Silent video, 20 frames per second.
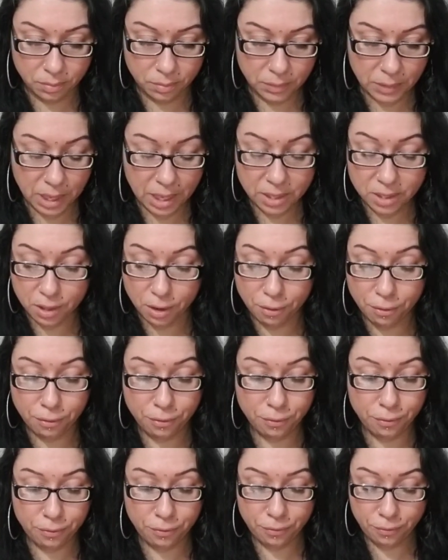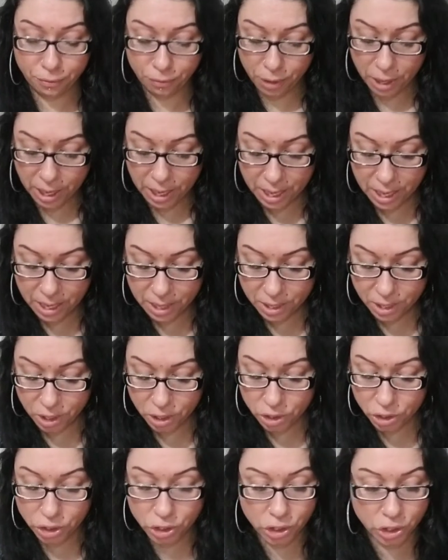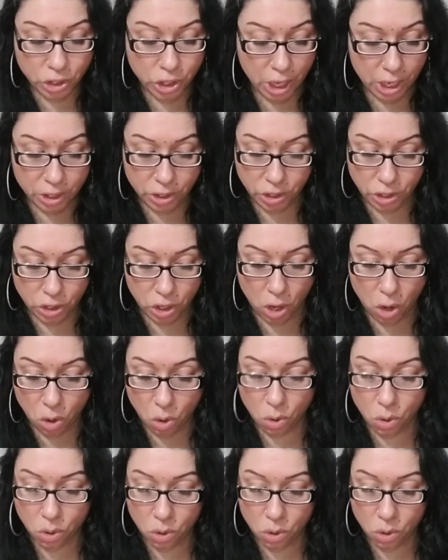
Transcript: It's a freaking shit show.